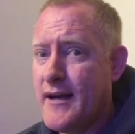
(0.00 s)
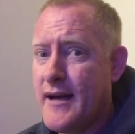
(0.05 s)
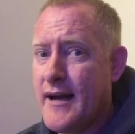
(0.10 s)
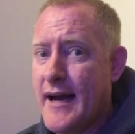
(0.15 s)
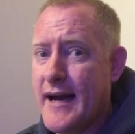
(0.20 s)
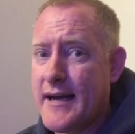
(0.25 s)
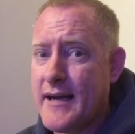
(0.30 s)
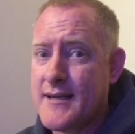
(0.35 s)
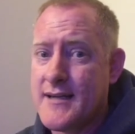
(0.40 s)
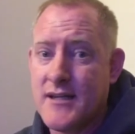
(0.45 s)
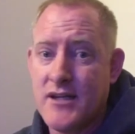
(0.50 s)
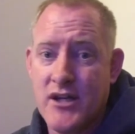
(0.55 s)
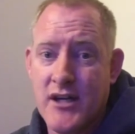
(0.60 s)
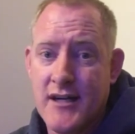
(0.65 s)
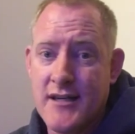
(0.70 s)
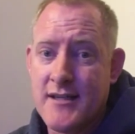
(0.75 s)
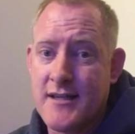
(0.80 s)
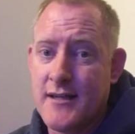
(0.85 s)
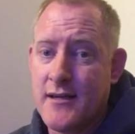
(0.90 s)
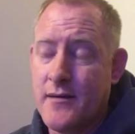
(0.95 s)
I can
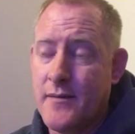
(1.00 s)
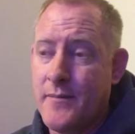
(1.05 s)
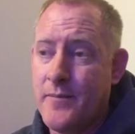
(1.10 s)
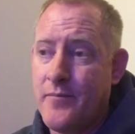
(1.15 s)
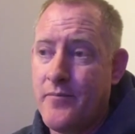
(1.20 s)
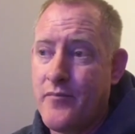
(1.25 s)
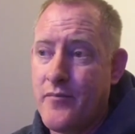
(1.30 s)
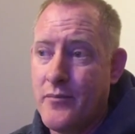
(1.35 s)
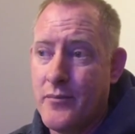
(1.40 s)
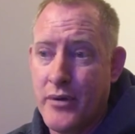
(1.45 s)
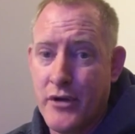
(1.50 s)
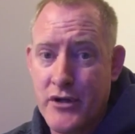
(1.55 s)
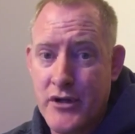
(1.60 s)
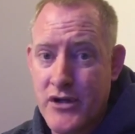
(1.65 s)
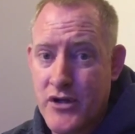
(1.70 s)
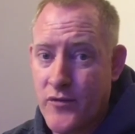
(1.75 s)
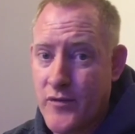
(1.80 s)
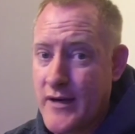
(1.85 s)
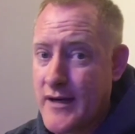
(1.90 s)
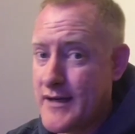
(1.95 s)
suggest some books
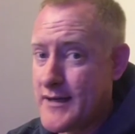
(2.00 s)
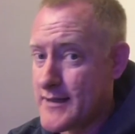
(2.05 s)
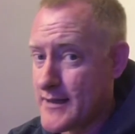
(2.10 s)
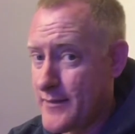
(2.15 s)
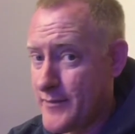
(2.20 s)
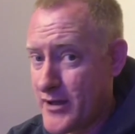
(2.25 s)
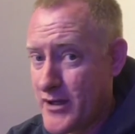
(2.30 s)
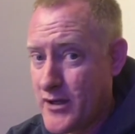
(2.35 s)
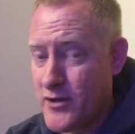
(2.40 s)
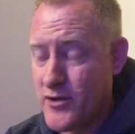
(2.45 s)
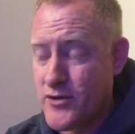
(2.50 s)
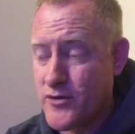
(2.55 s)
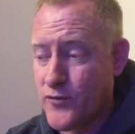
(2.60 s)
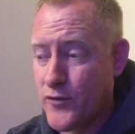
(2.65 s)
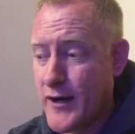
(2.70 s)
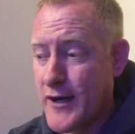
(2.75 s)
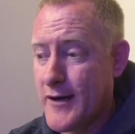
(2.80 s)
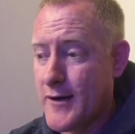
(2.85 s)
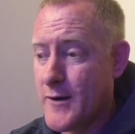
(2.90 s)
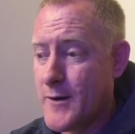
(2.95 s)
to read because I'm a huge
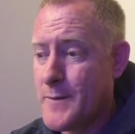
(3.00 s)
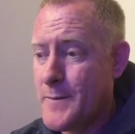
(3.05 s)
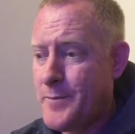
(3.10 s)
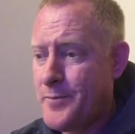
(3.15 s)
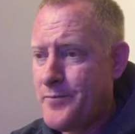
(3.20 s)
reader.